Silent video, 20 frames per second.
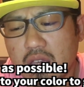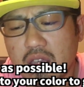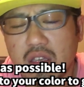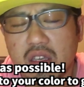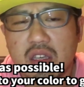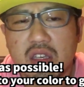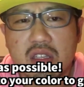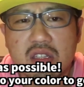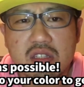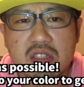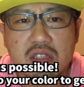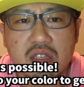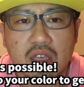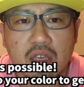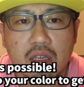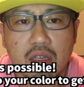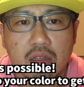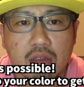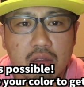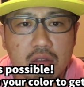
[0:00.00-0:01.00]
kids
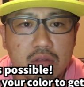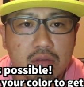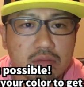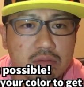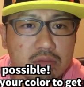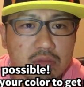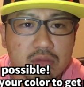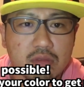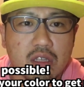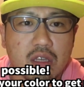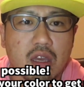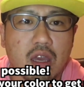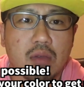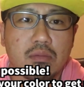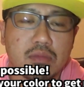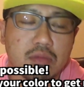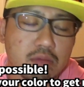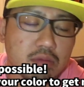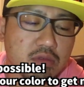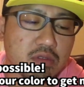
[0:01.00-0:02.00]
there,
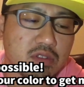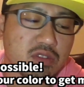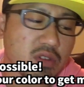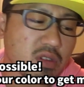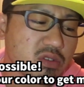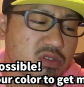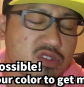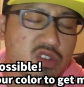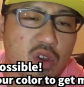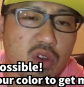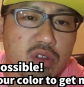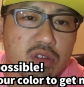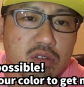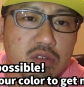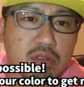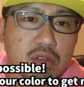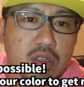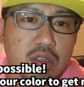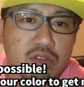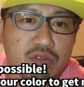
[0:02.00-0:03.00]
don't join
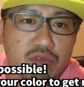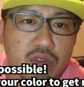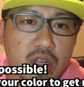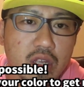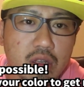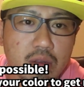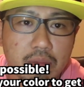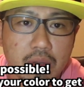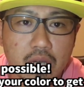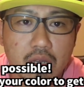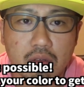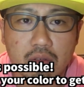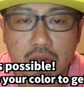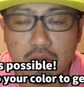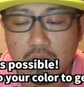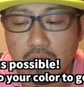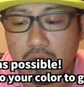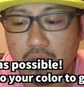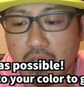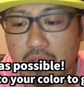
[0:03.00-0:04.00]
to the raid battle
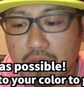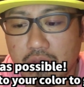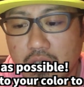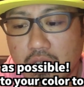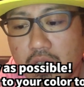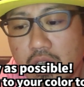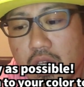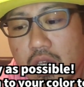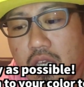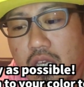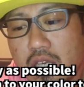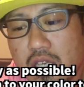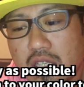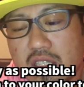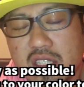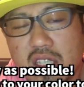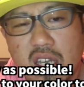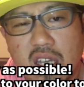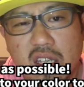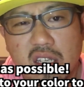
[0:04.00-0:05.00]
or whatever.
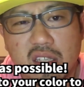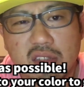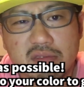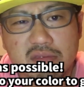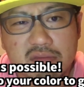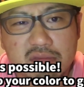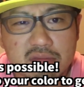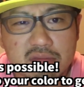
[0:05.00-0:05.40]
It's kind of